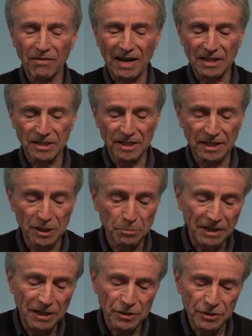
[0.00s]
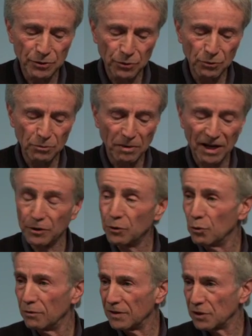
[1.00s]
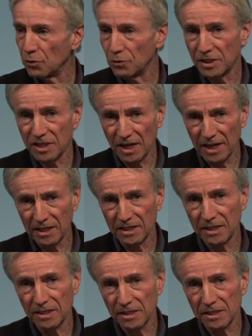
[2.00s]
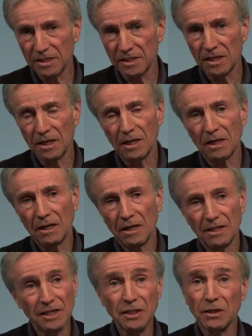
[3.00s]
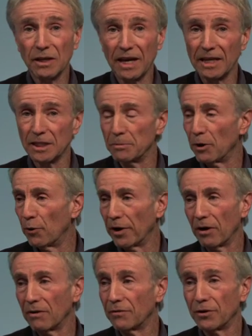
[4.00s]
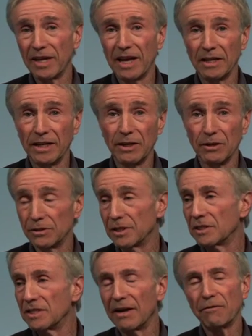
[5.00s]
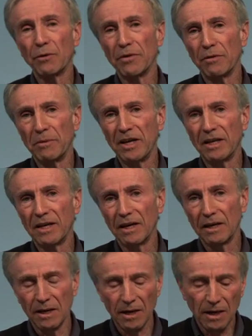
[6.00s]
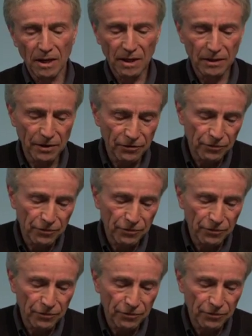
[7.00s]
vaccine, is being sued by two of its own scientists. This case has been going on for 10 years. It's never in the media. They're